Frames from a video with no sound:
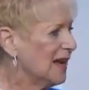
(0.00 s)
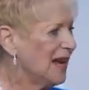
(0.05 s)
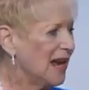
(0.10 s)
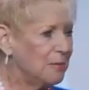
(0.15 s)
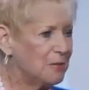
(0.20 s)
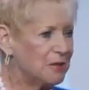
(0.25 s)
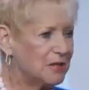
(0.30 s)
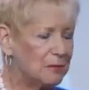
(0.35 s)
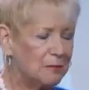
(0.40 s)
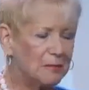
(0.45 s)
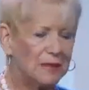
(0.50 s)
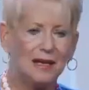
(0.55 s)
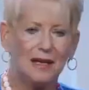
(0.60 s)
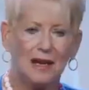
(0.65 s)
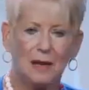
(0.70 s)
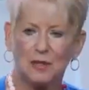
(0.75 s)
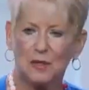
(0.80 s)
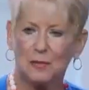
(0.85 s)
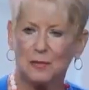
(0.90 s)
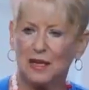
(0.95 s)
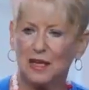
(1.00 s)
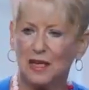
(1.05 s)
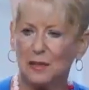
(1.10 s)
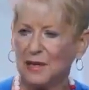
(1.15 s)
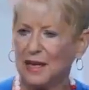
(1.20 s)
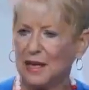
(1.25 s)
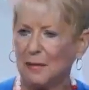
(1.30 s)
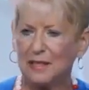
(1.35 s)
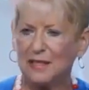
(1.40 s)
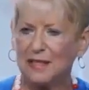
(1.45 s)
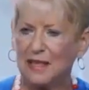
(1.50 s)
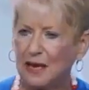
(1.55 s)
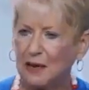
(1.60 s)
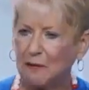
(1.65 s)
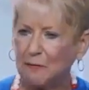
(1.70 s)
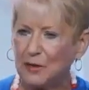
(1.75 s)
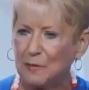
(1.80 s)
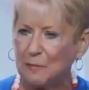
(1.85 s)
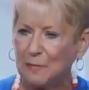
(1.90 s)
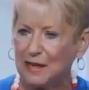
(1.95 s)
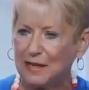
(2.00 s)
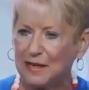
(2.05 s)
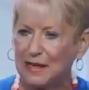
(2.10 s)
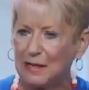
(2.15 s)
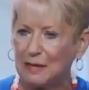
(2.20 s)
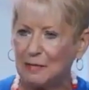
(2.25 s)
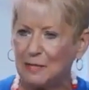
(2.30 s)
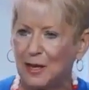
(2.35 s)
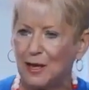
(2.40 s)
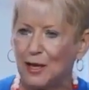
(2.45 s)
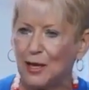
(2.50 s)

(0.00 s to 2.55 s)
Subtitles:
Happens to me, happens to my husband, happens to everybody.